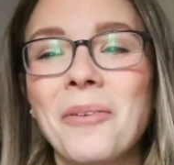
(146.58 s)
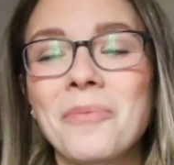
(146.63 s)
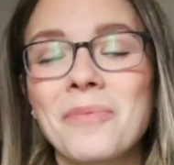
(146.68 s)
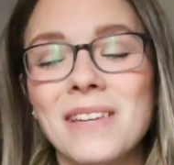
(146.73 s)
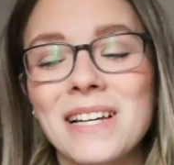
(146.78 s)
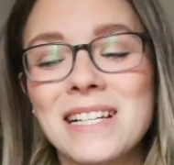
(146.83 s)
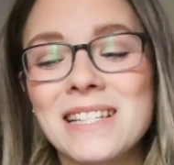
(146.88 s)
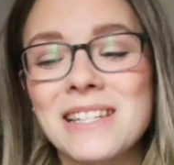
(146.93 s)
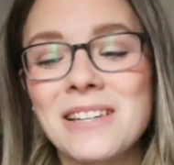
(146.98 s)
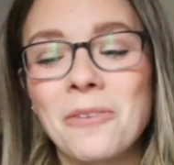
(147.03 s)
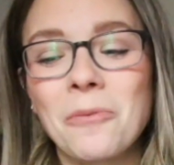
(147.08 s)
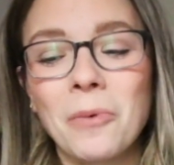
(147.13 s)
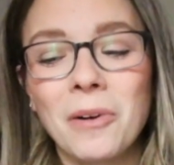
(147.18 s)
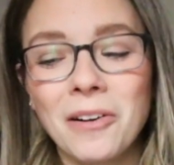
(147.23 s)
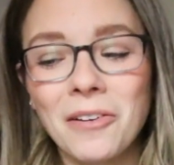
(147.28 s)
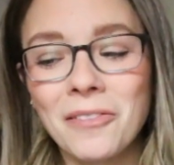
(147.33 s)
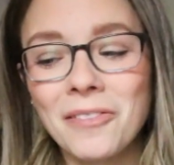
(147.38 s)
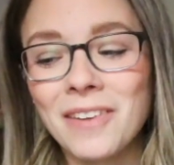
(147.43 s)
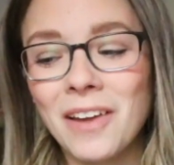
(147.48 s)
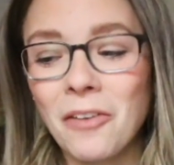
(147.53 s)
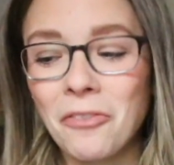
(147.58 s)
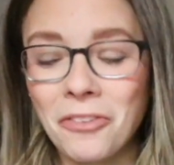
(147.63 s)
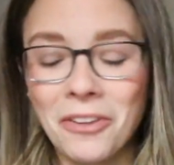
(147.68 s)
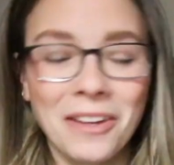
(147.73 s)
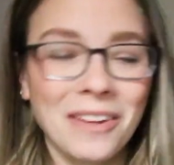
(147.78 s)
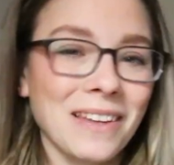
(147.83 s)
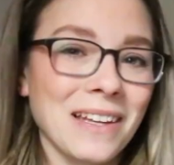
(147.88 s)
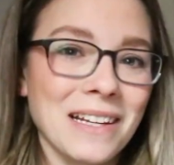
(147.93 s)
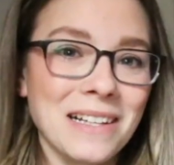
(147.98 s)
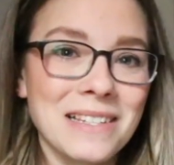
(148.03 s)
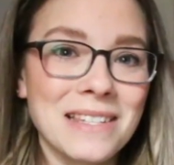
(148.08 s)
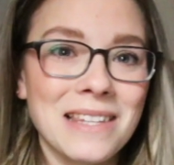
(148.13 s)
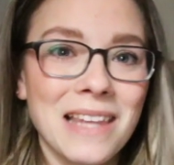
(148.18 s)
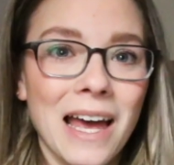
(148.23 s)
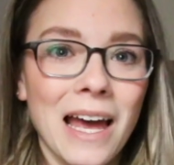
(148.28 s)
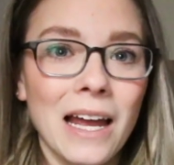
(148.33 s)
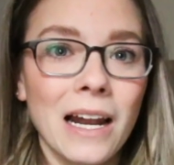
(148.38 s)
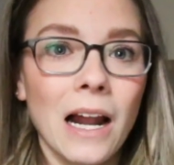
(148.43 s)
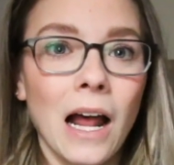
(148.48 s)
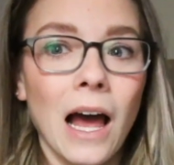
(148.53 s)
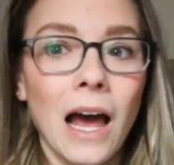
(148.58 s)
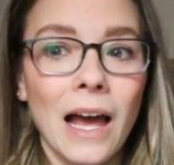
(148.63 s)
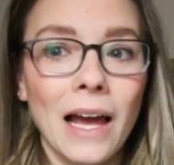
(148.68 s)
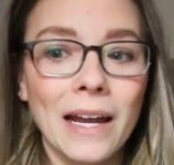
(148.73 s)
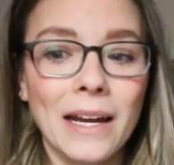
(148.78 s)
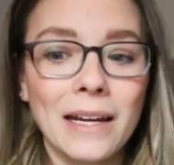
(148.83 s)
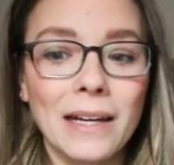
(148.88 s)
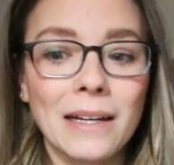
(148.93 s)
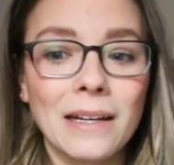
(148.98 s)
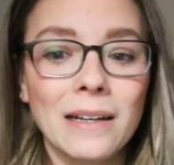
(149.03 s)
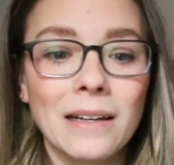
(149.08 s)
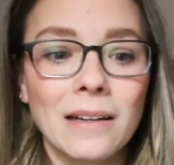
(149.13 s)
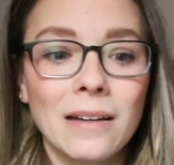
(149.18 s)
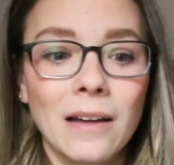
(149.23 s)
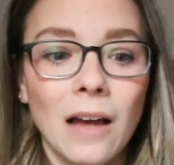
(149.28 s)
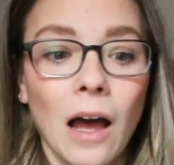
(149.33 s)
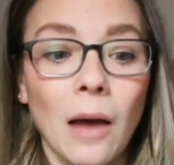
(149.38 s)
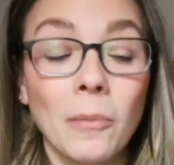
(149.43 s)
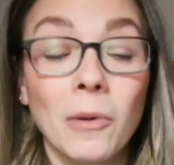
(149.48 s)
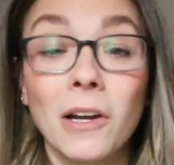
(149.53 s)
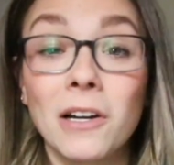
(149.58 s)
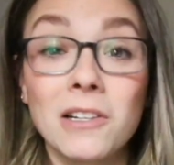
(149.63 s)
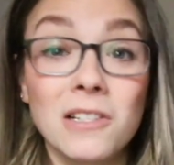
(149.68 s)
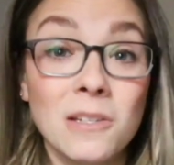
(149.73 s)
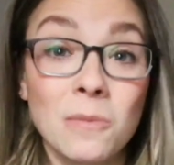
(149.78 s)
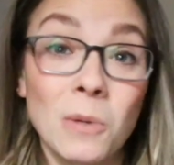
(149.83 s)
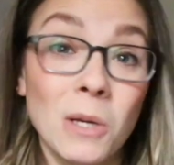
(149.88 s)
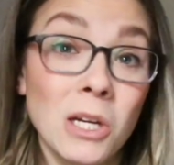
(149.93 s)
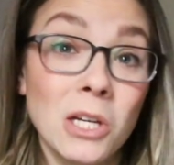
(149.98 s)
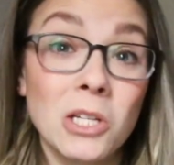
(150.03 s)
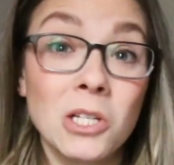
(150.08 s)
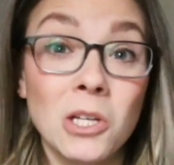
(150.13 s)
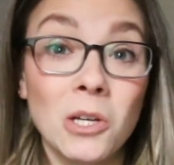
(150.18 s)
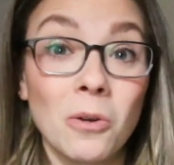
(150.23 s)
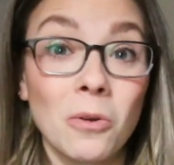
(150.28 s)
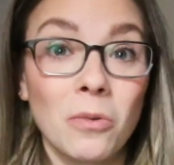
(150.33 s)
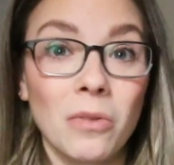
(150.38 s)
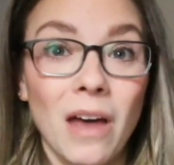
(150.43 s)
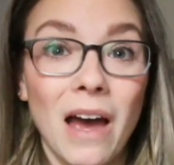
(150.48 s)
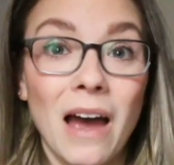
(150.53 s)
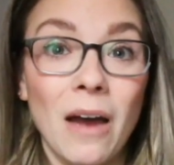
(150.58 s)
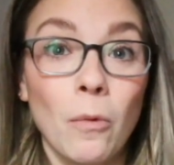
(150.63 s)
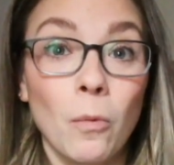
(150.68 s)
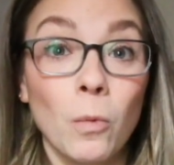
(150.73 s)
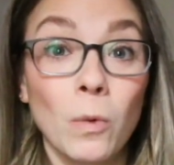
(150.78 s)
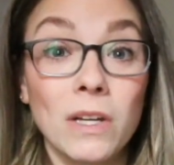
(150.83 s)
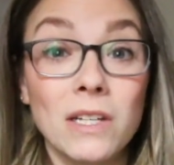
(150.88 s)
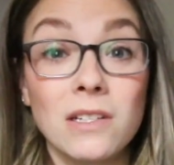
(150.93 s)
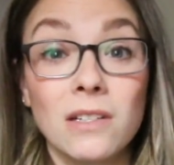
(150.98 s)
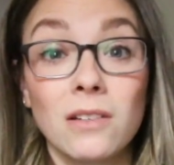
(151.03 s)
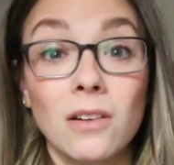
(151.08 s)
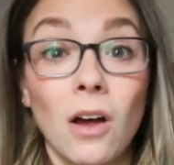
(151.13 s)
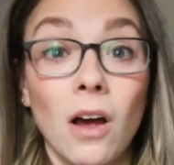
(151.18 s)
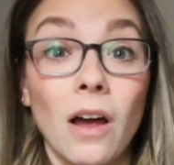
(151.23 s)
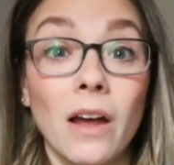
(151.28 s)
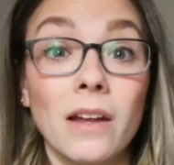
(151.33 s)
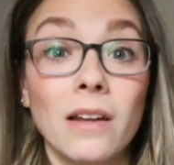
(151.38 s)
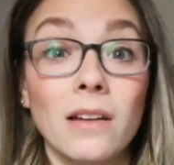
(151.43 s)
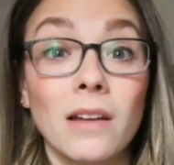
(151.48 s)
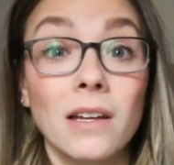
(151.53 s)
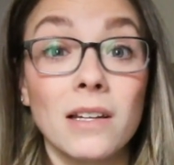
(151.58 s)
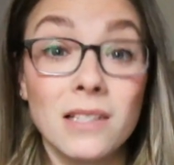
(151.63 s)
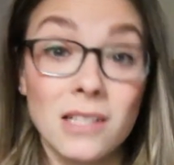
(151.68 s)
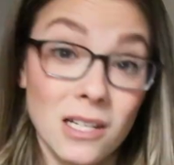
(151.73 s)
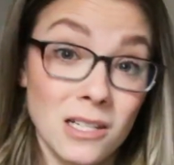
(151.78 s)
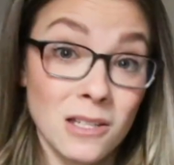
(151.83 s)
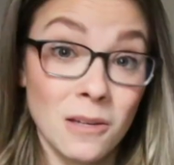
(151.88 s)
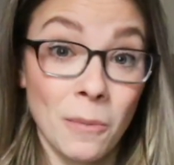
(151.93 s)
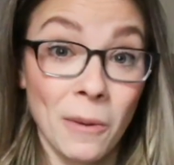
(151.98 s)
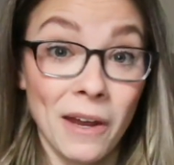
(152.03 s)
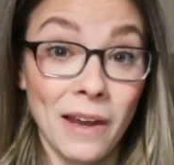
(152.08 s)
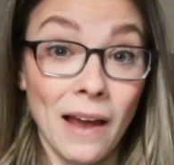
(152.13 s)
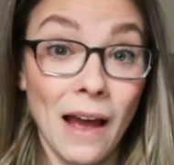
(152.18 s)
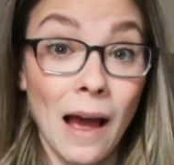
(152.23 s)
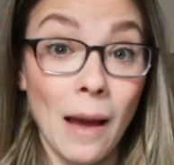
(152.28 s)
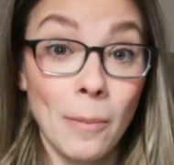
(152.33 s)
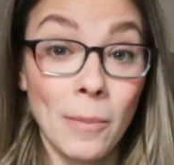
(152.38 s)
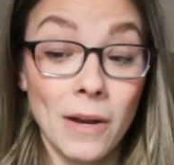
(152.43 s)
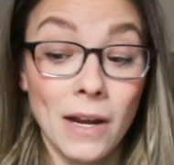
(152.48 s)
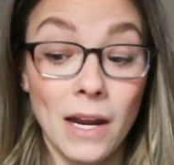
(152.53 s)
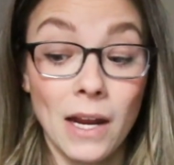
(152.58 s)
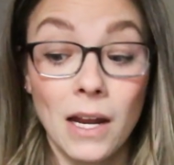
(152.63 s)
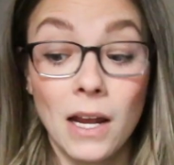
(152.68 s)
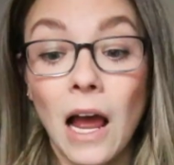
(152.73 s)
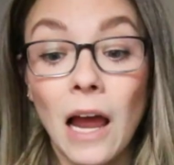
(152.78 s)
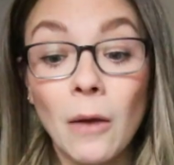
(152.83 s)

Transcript: because there were definitely things that I'm gonna speak to that we did not anticipate happening.